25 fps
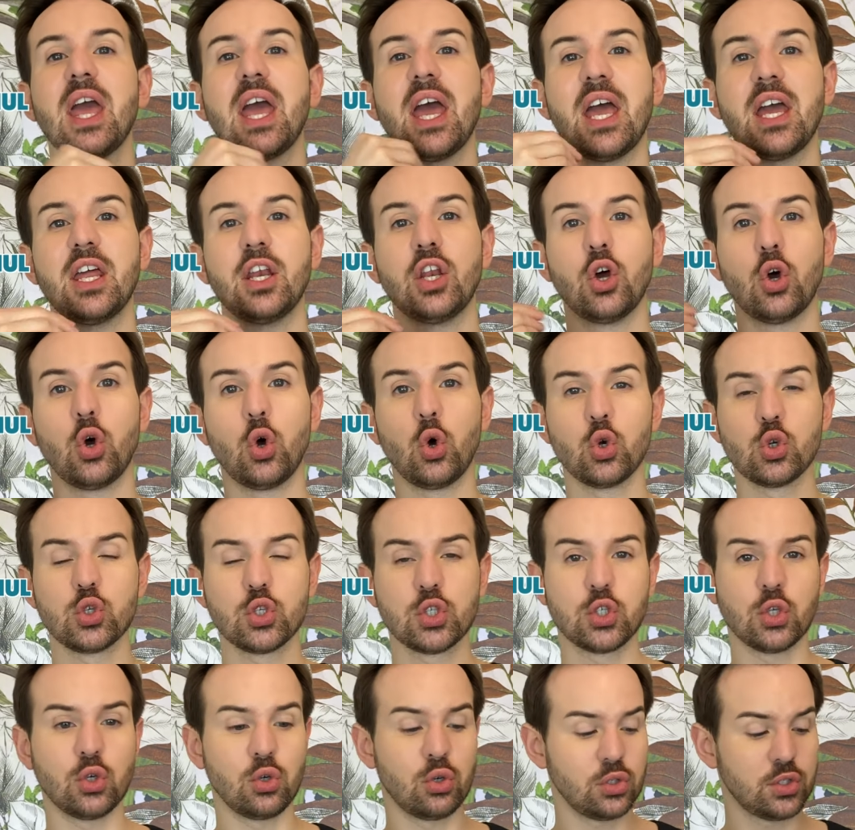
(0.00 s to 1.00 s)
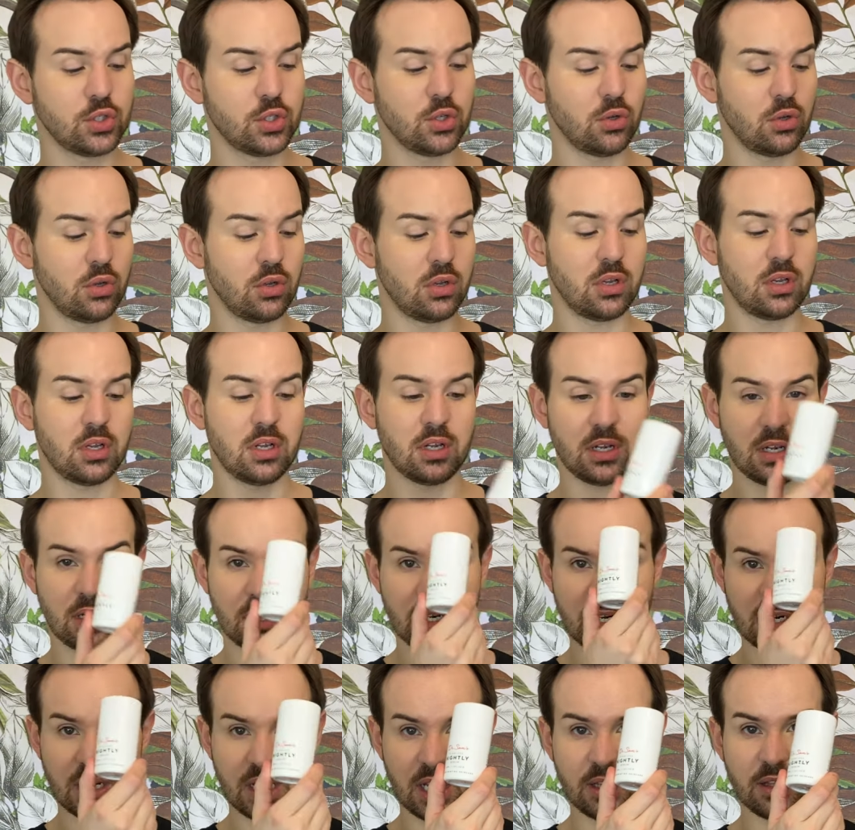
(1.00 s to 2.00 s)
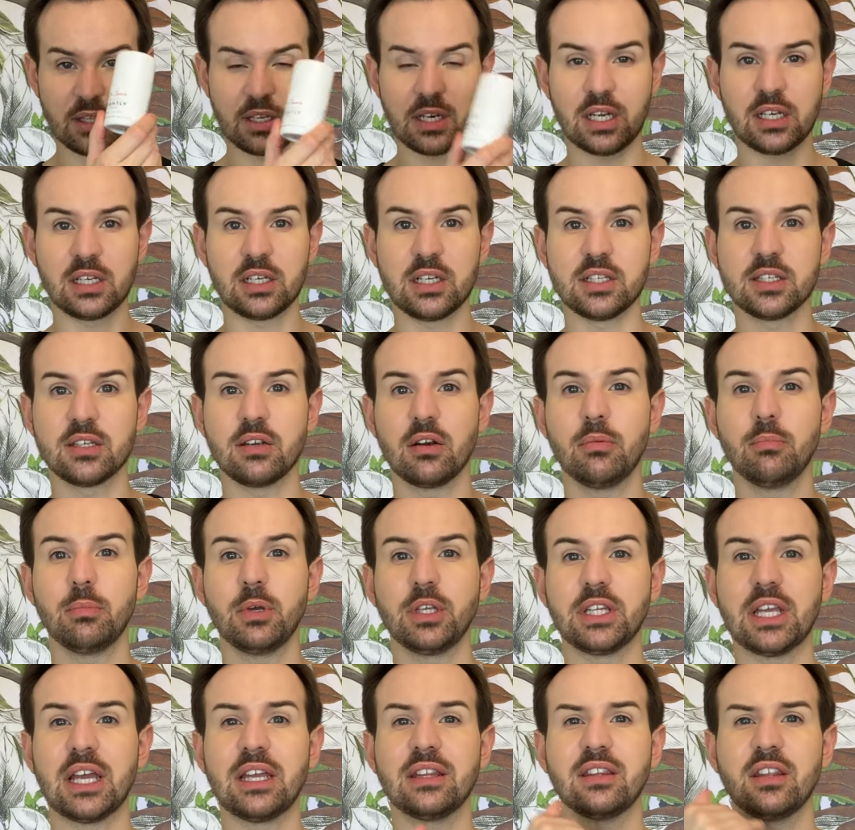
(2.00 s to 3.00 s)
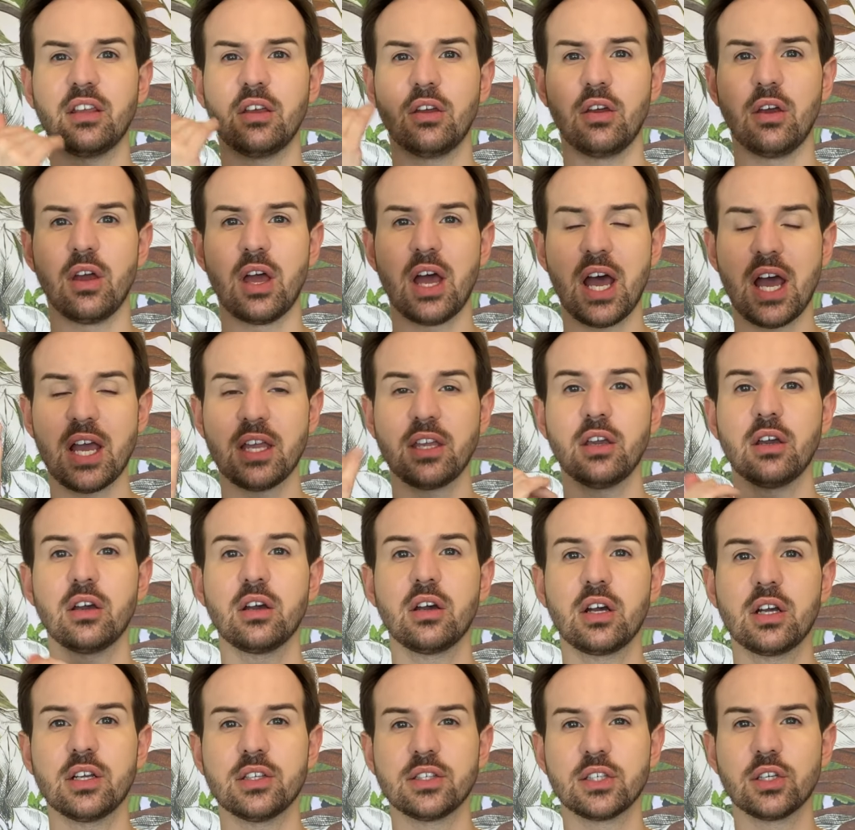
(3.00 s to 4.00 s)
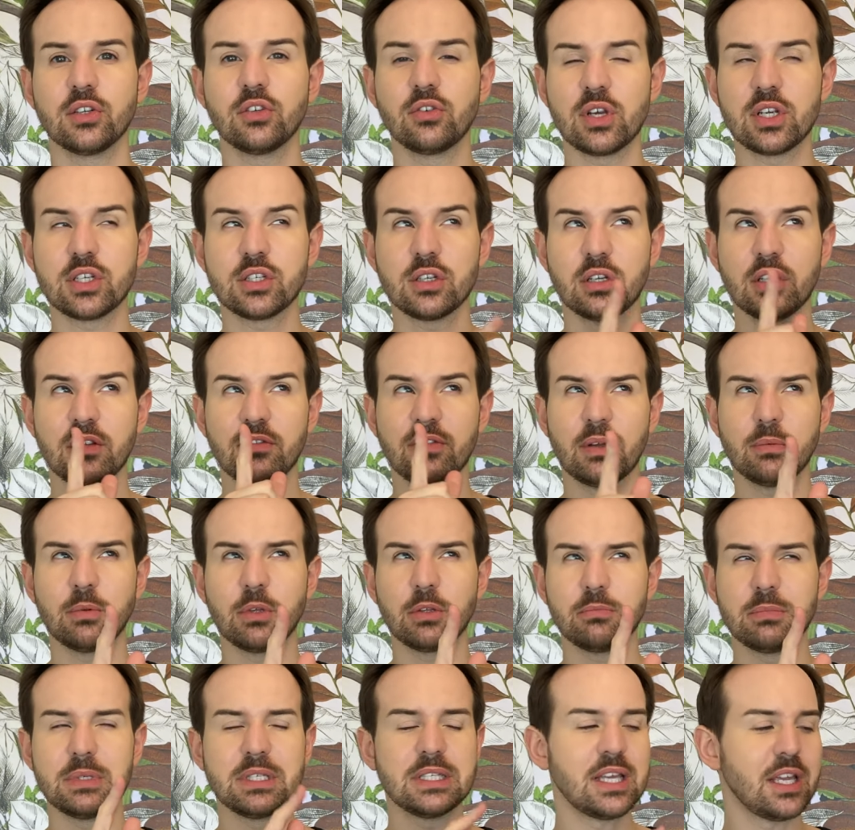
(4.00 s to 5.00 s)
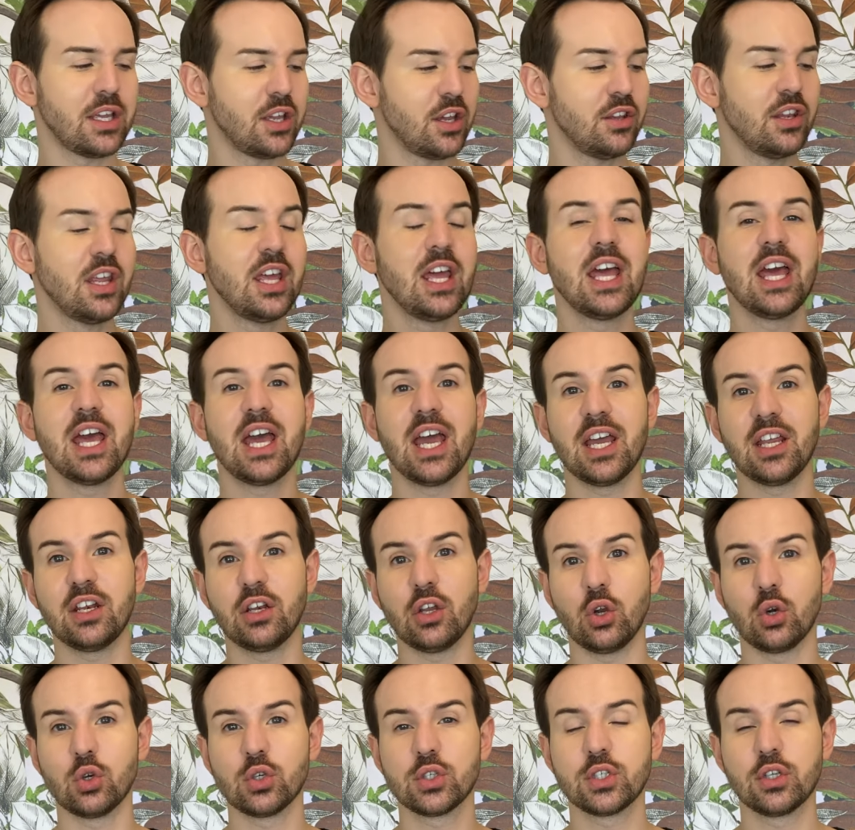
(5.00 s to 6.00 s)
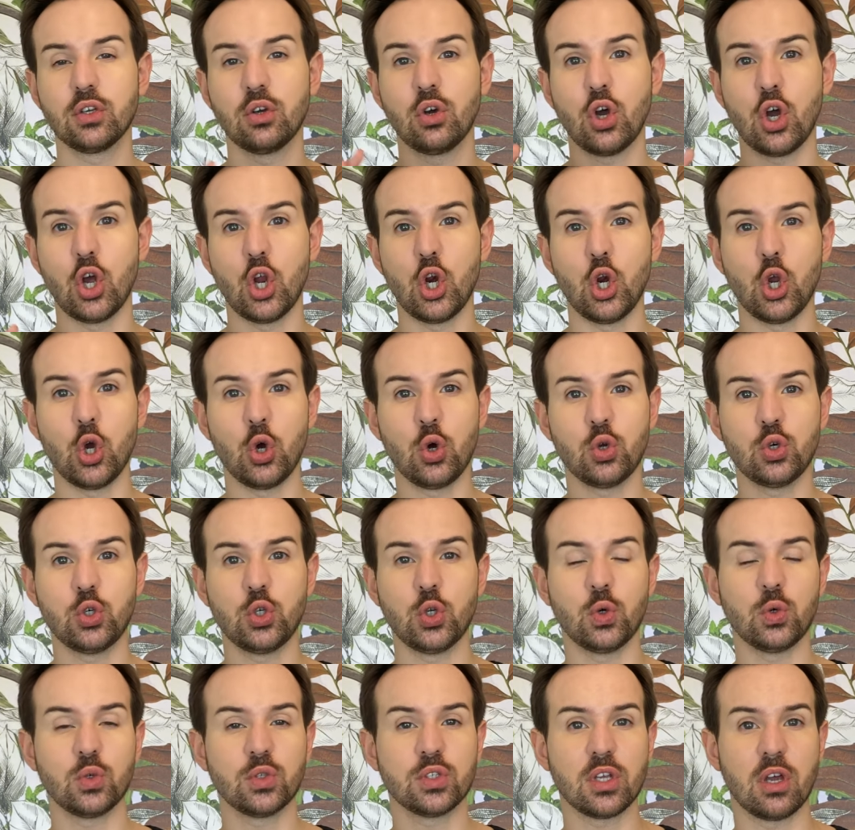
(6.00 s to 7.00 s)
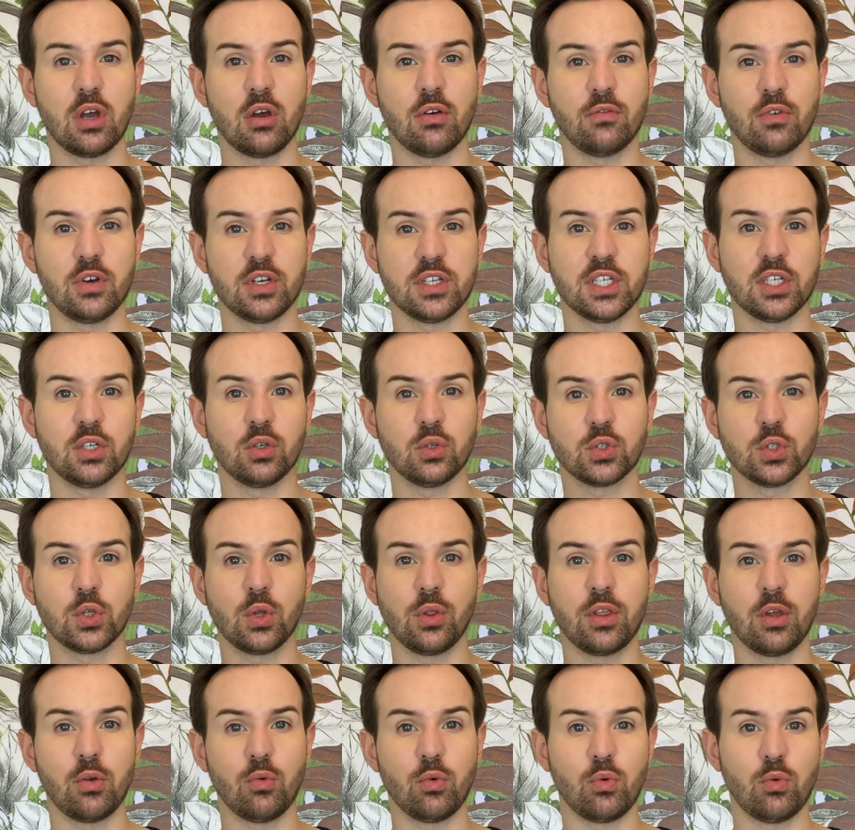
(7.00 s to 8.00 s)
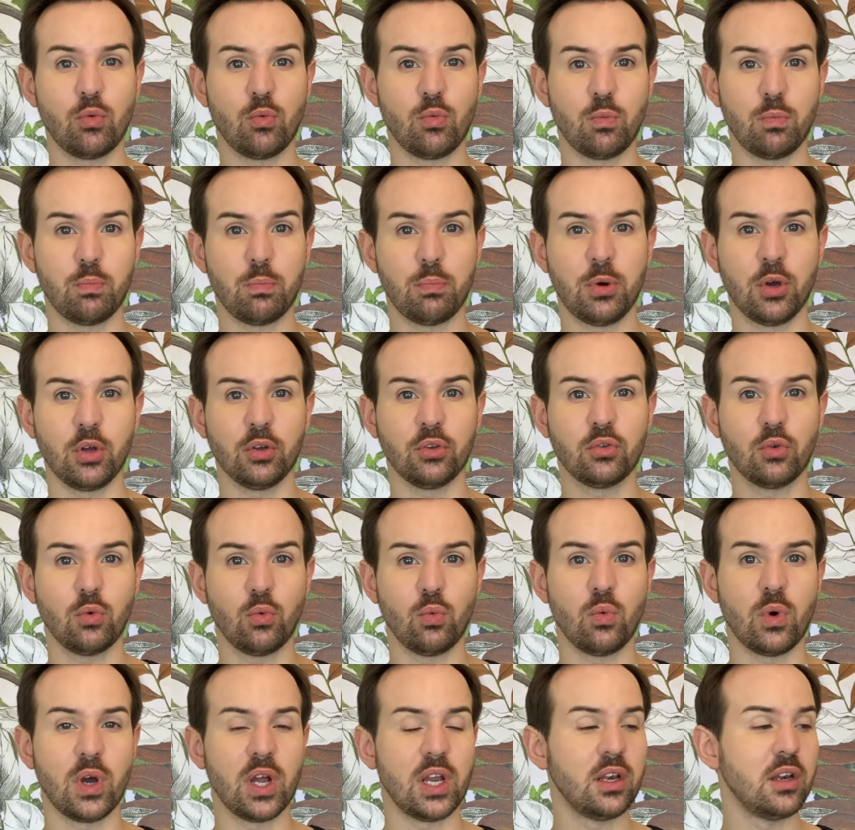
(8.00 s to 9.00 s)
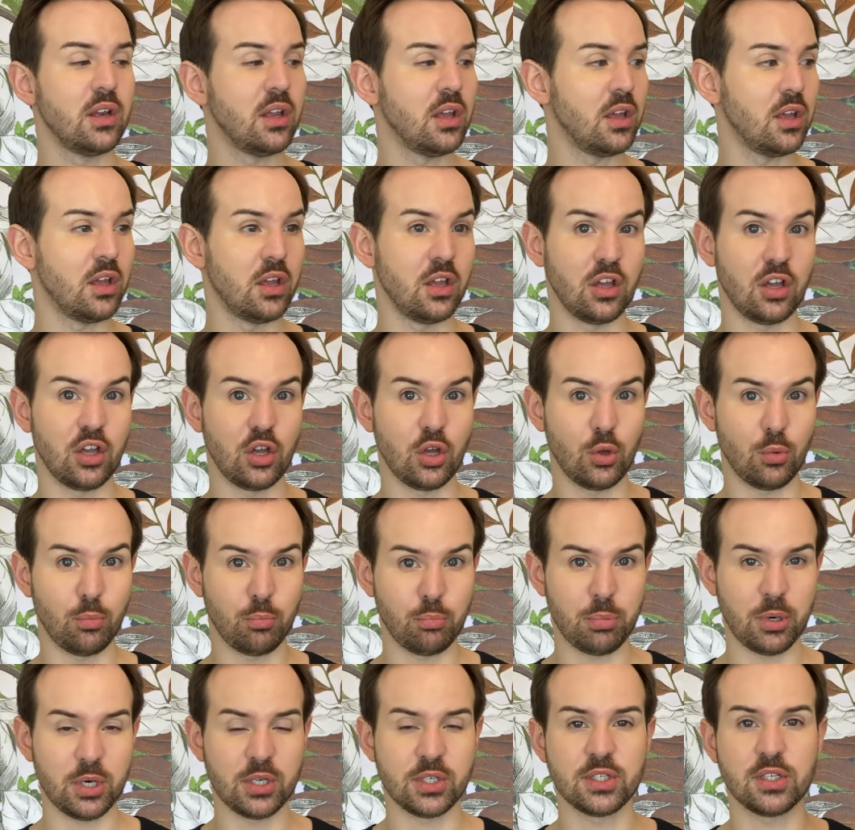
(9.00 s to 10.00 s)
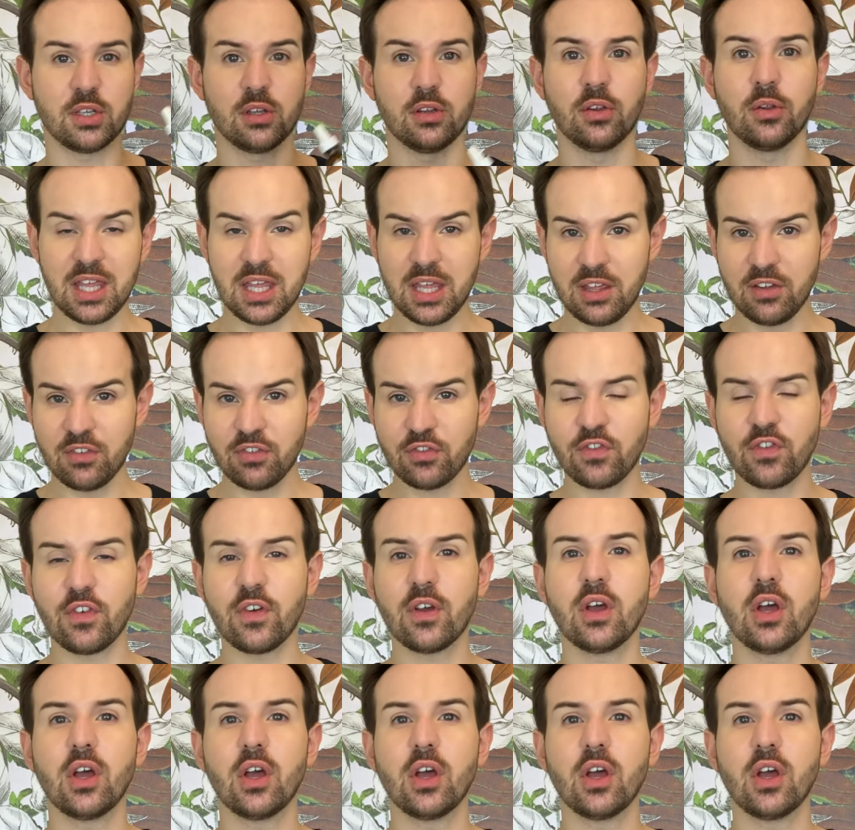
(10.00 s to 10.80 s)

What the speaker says: and also, so like the nightly serum, but at a higher concentration, if I'm not mistaken, and also a low dose of retinol, so the 0.1%. If